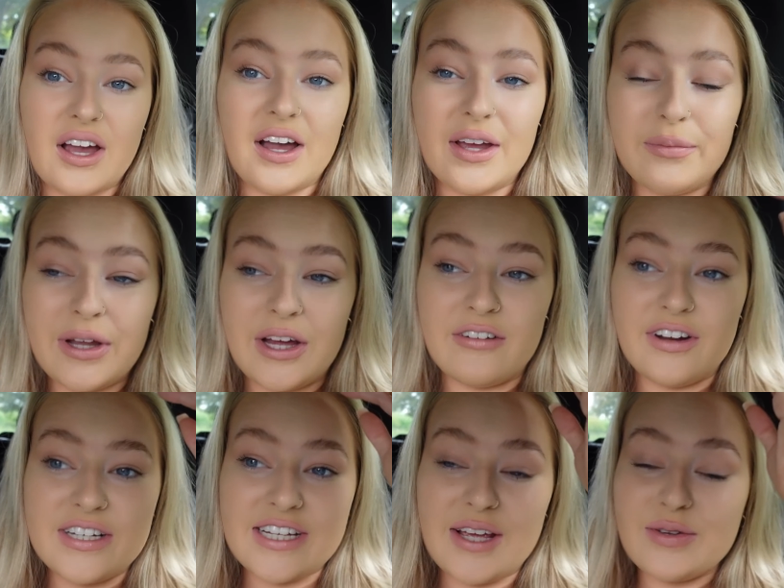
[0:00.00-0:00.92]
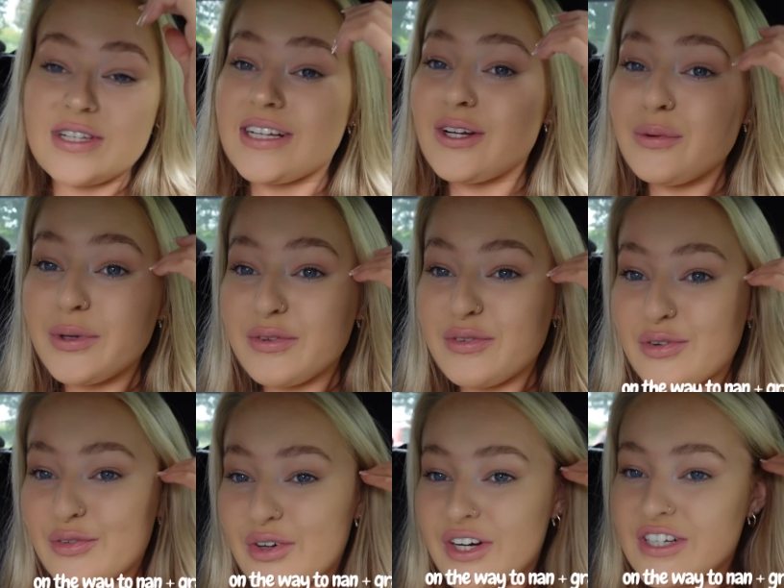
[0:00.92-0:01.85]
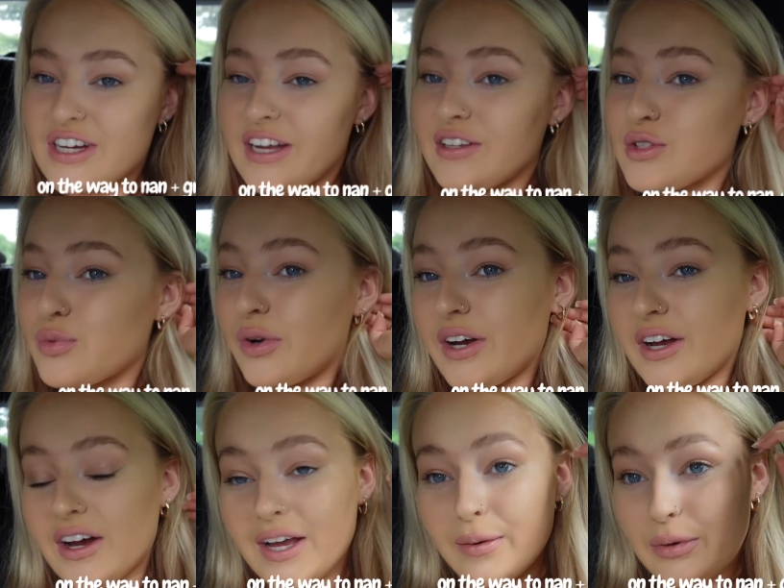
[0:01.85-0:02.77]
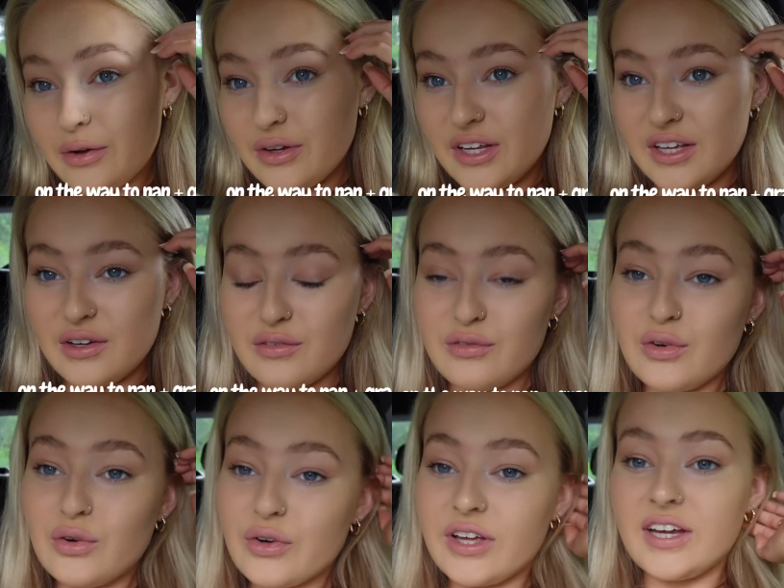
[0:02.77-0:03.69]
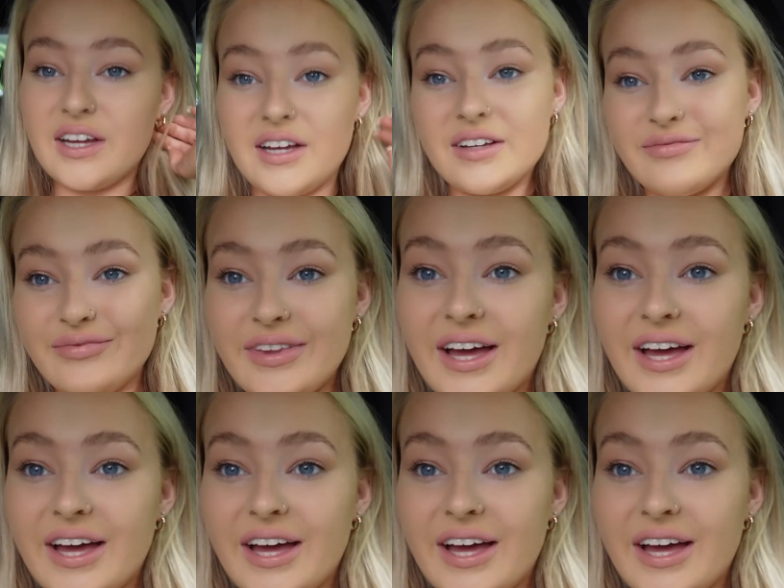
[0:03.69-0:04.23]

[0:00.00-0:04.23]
I am now ready. It was a little bit of a rush, hence why I am only vlogging